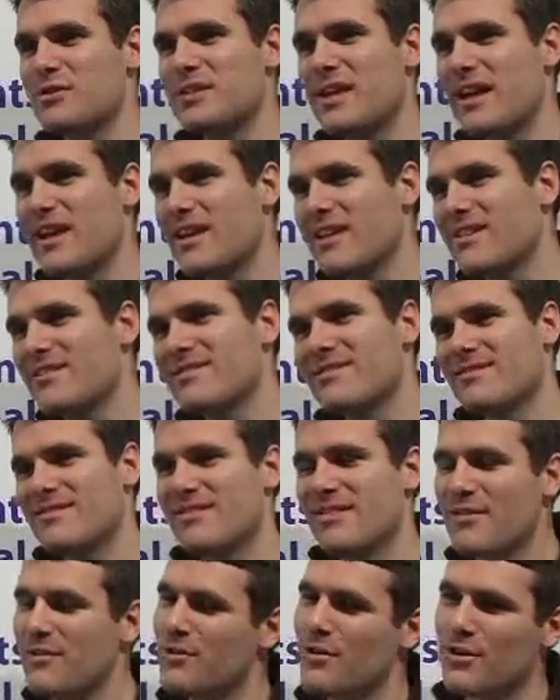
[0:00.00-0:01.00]
say it
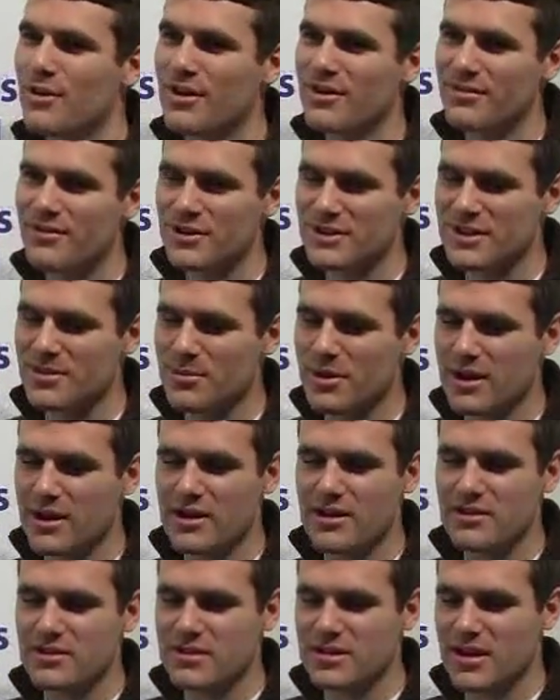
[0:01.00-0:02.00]
for someone
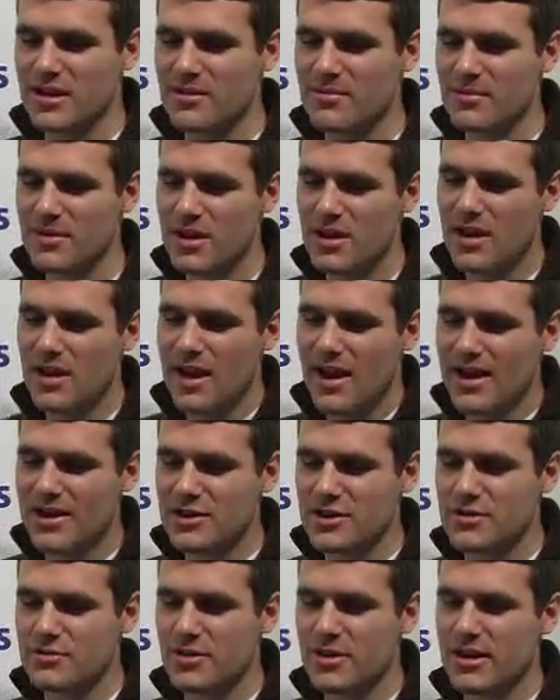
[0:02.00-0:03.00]
else, and
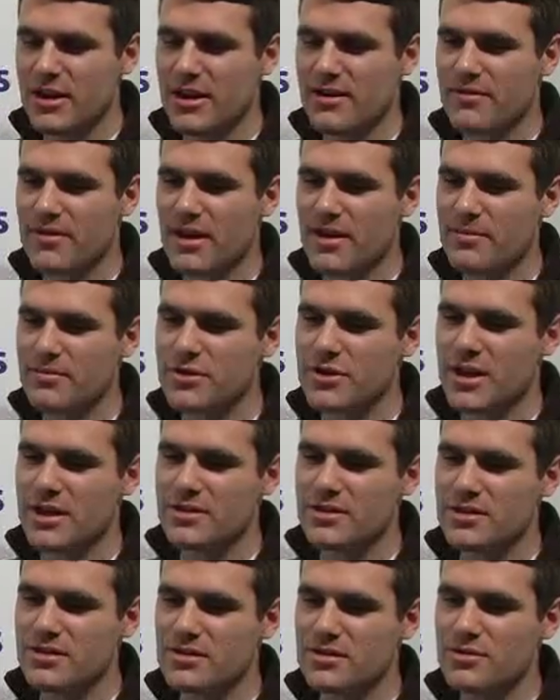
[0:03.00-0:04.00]
just really give them
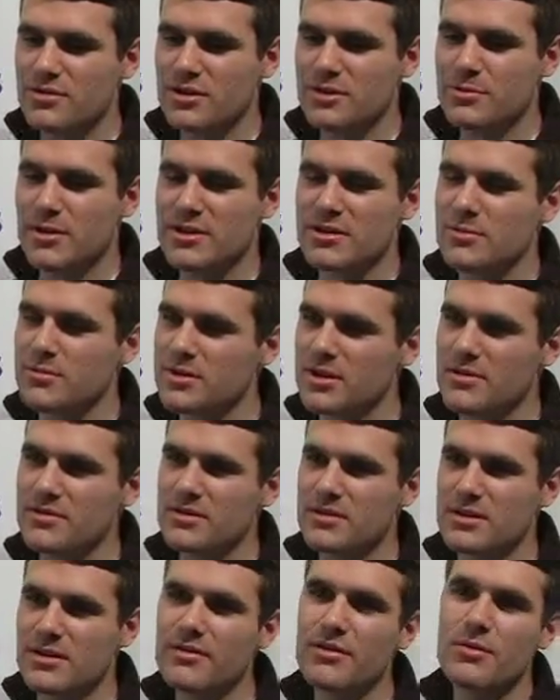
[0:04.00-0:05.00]
chances to express themselves
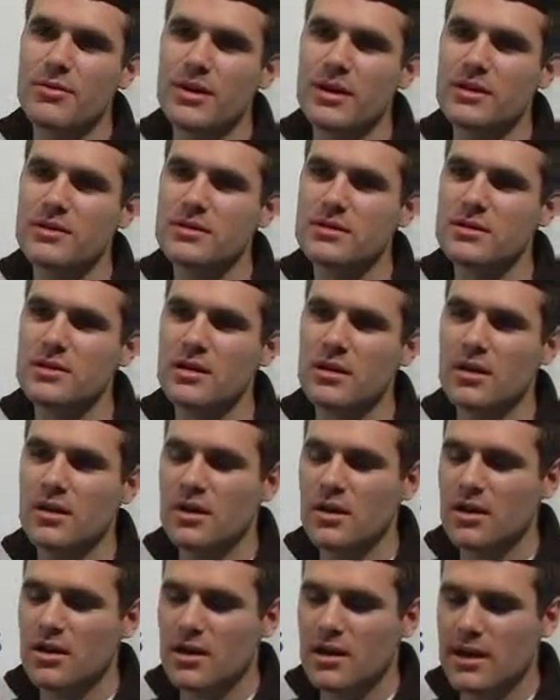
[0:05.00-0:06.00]
in different ways.
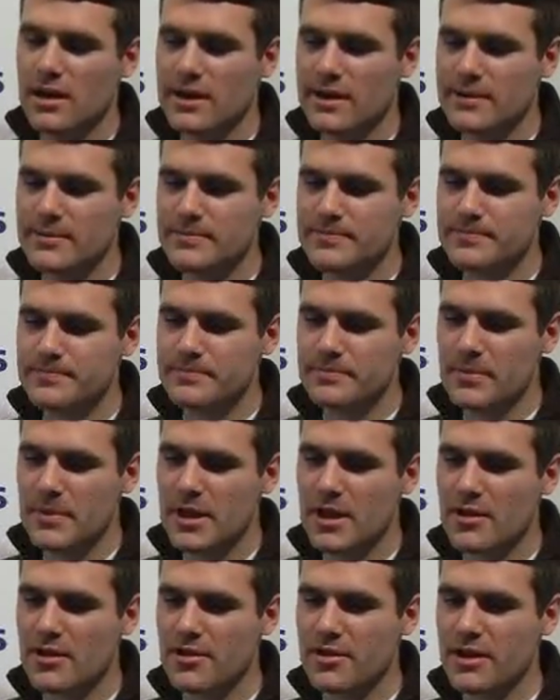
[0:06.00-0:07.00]

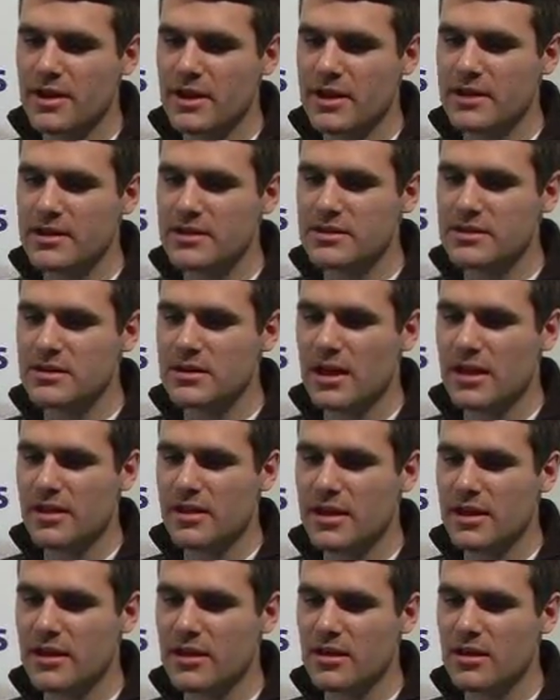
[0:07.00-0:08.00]
The other thing is, I
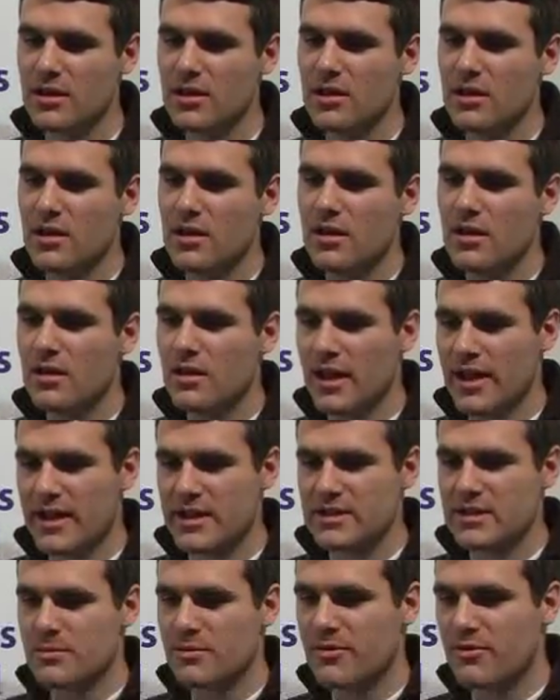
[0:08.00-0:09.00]
think, like I
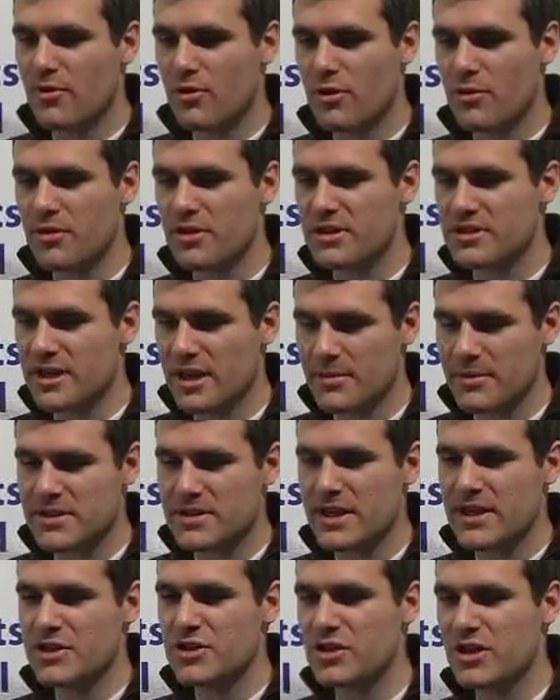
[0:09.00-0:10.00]
said before, the
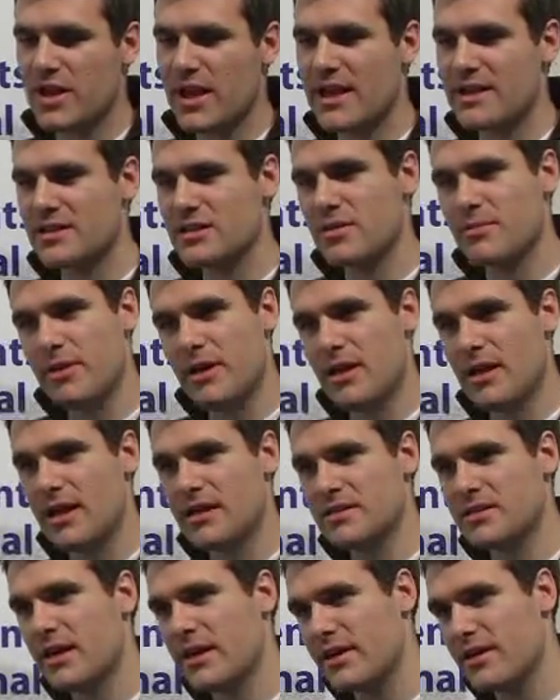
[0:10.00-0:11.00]
segmentation has to be a
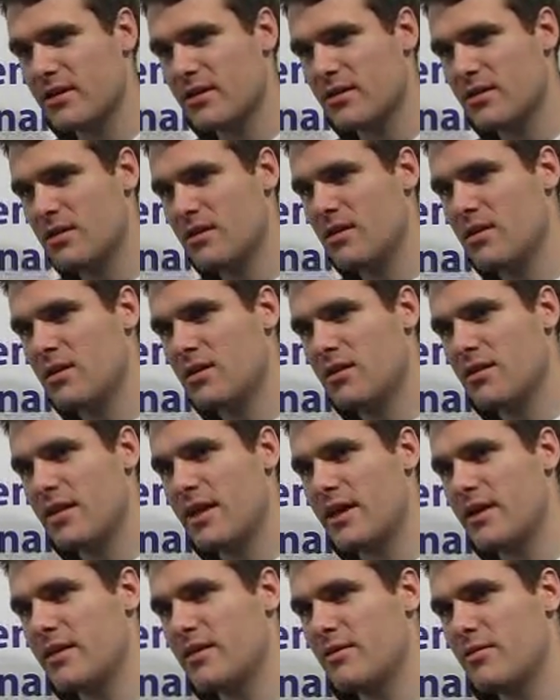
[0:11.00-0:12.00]
lot tighter
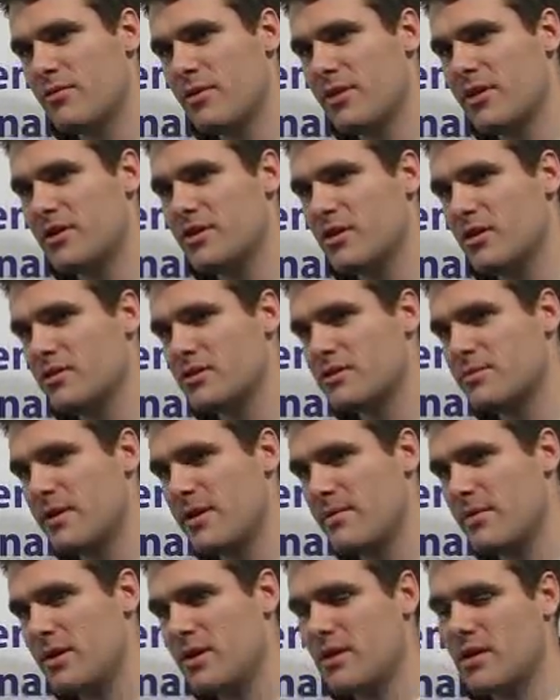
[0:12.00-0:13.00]
than with adults
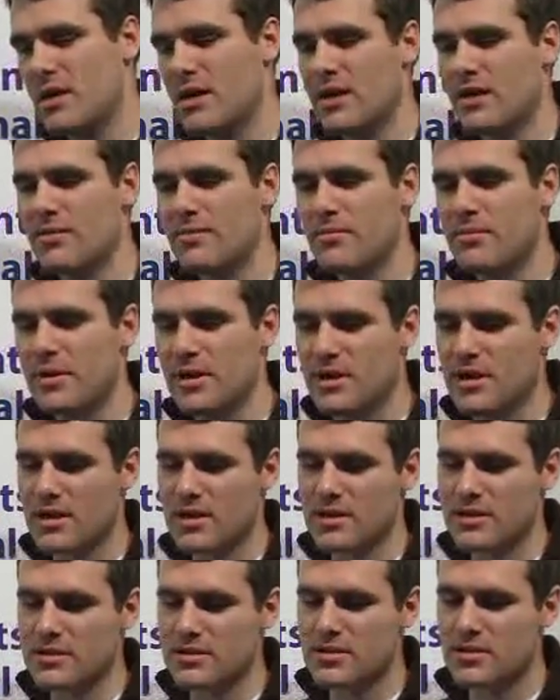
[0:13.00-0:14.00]
maybe,
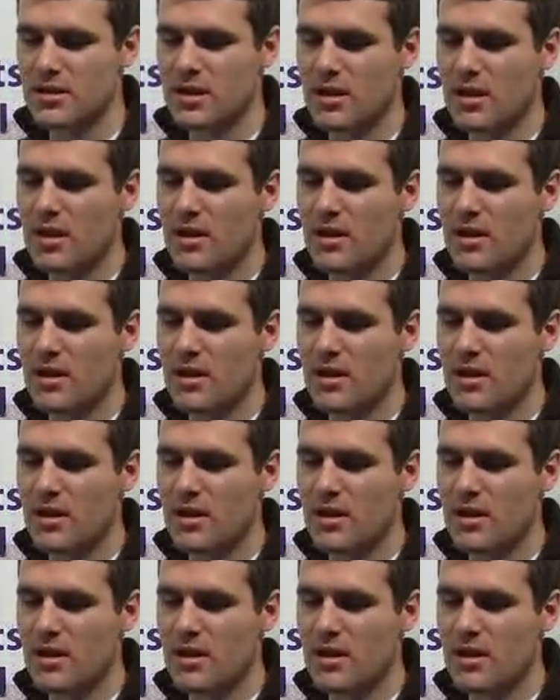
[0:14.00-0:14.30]
because